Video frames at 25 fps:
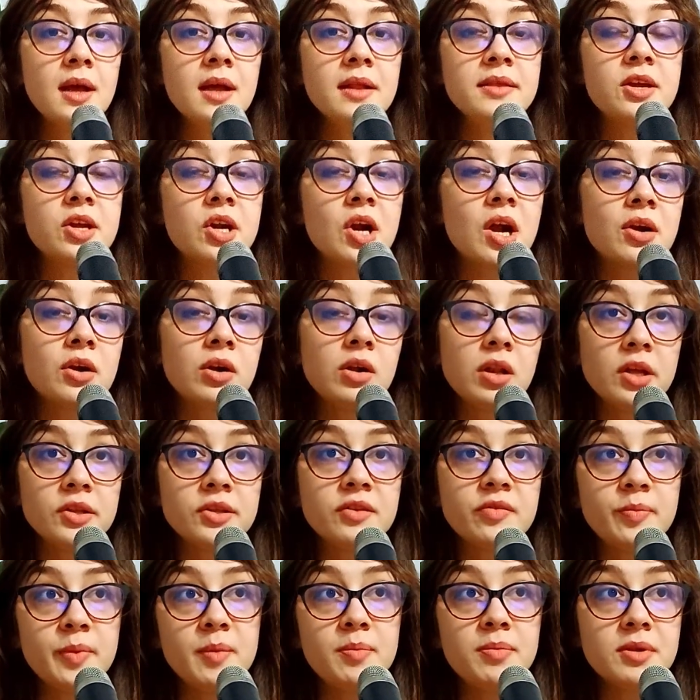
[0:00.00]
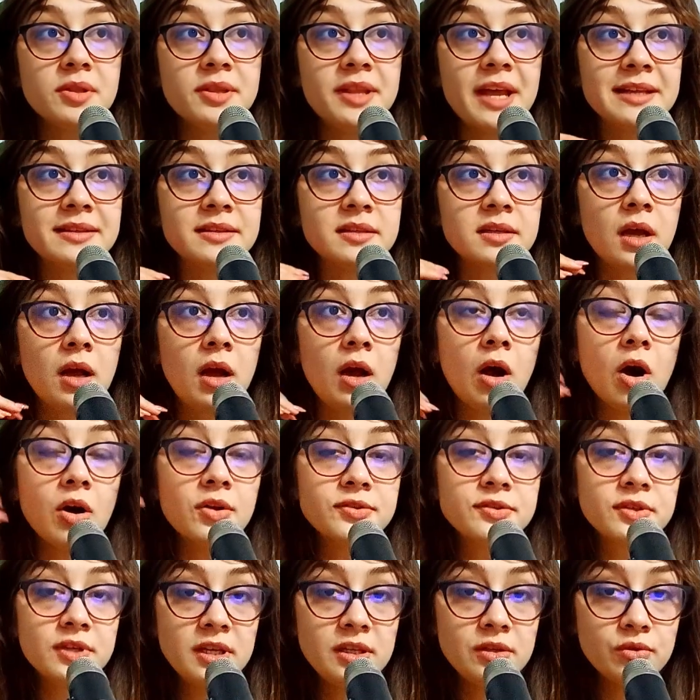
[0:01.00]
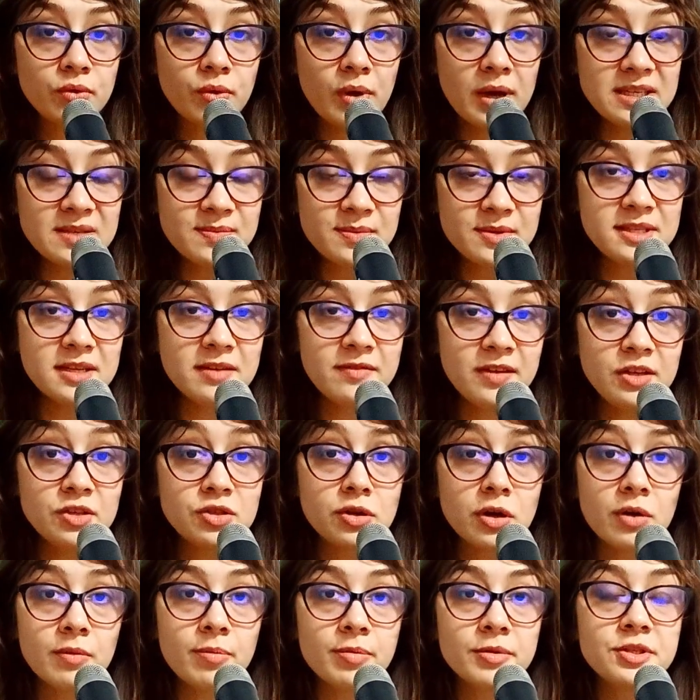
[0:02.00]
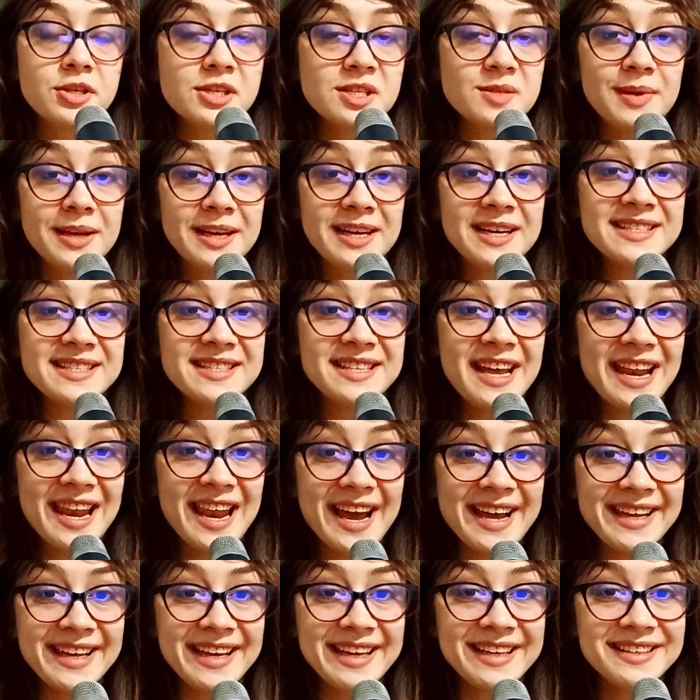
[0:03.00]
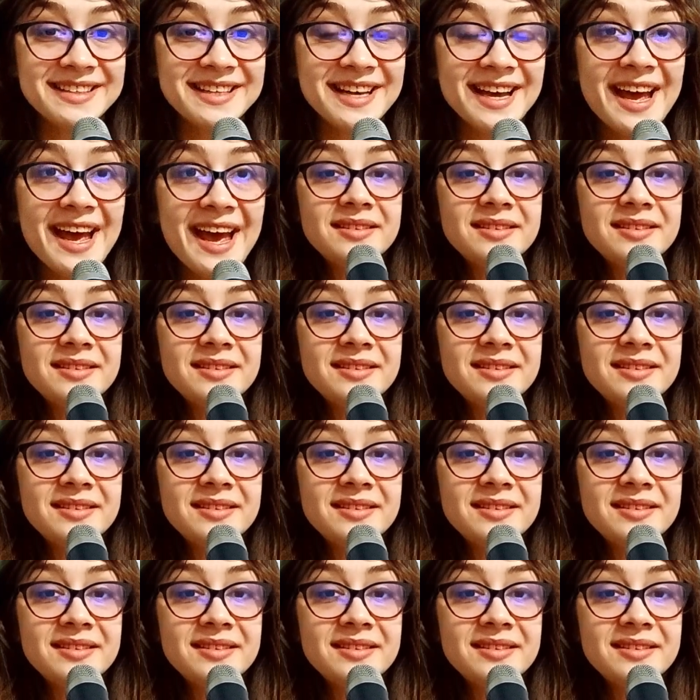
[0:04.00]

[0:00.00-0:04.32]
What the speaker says: There are a lot of people that got into a specific job just because they like it.